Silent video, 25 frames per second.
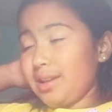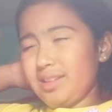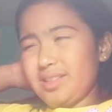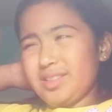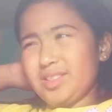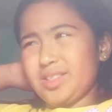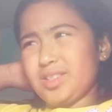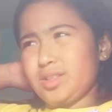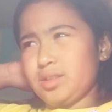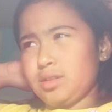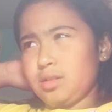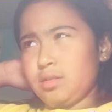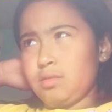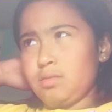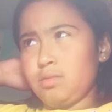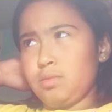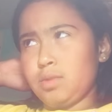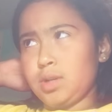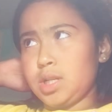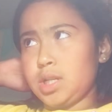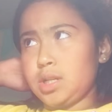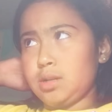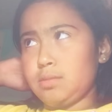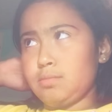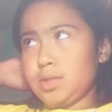So
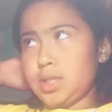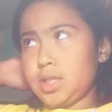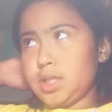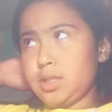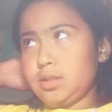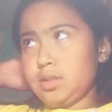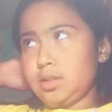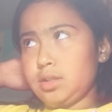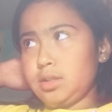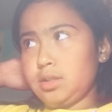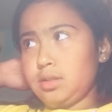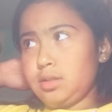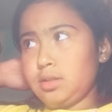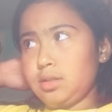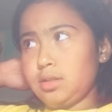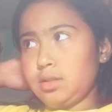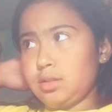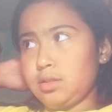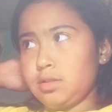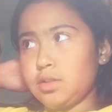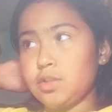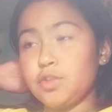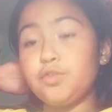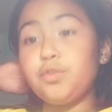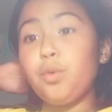what am I on?
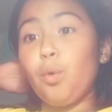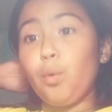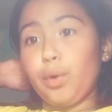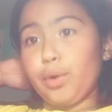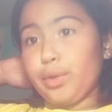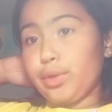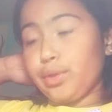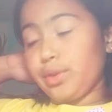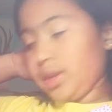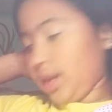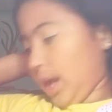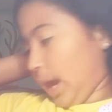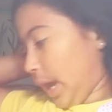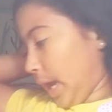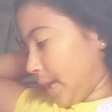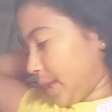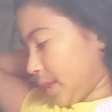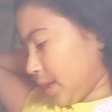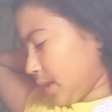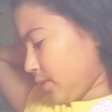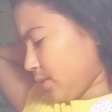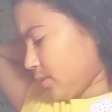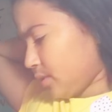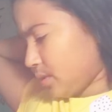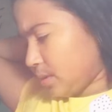Fourth, yeah, I
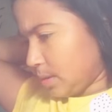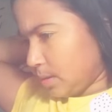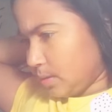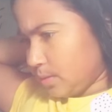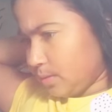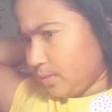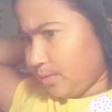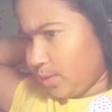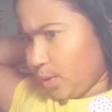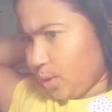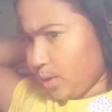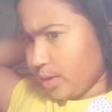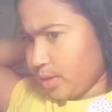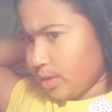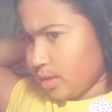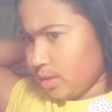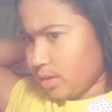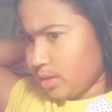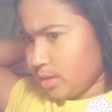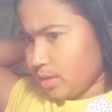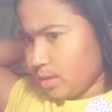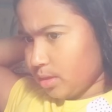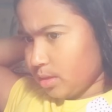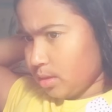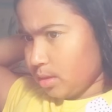think a fourth.
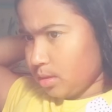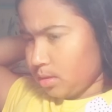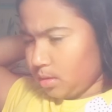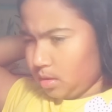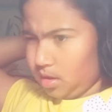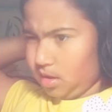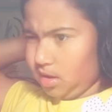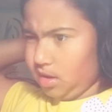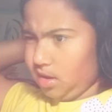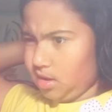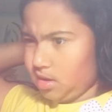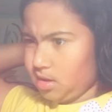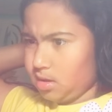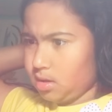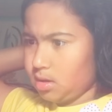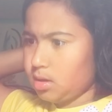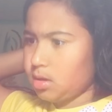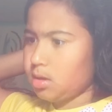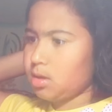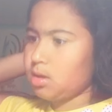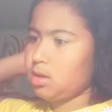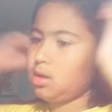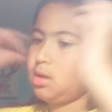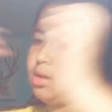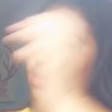Yeah.
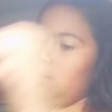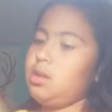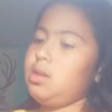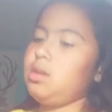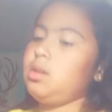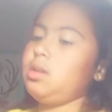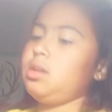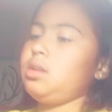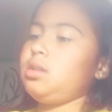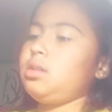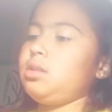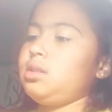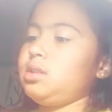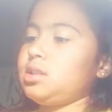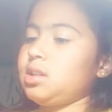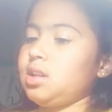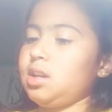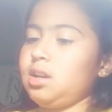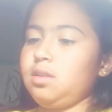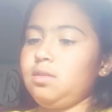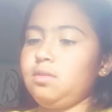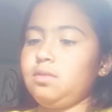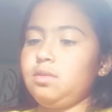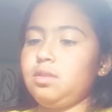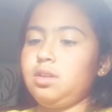Let's
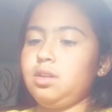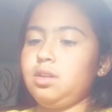count.